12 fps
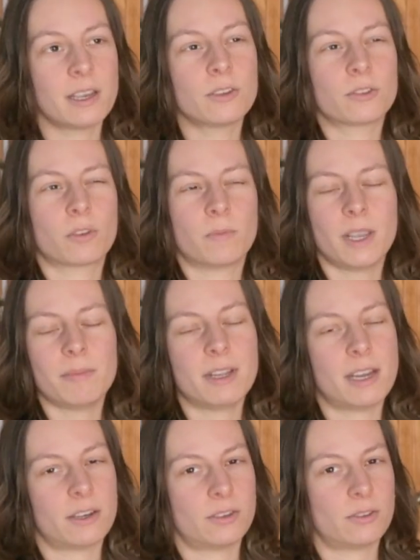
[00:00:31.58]
So
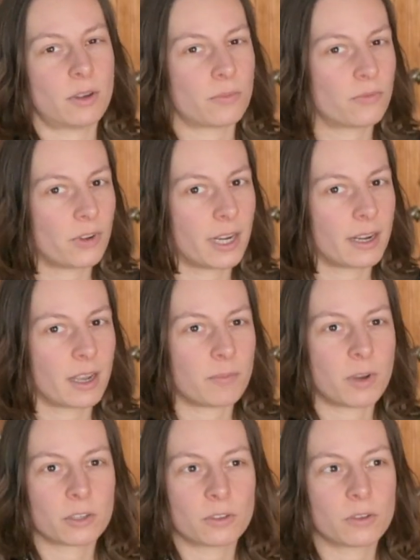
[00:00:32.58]
maybe there's something
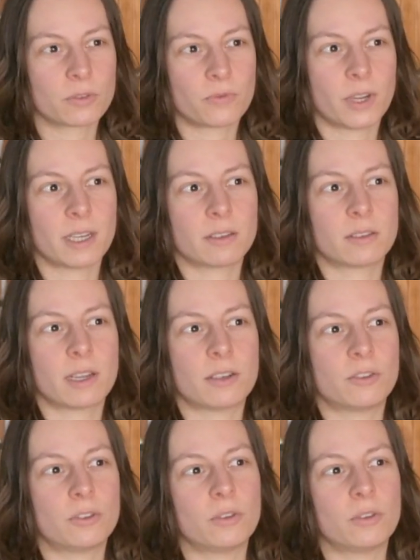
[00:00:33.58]
among those things that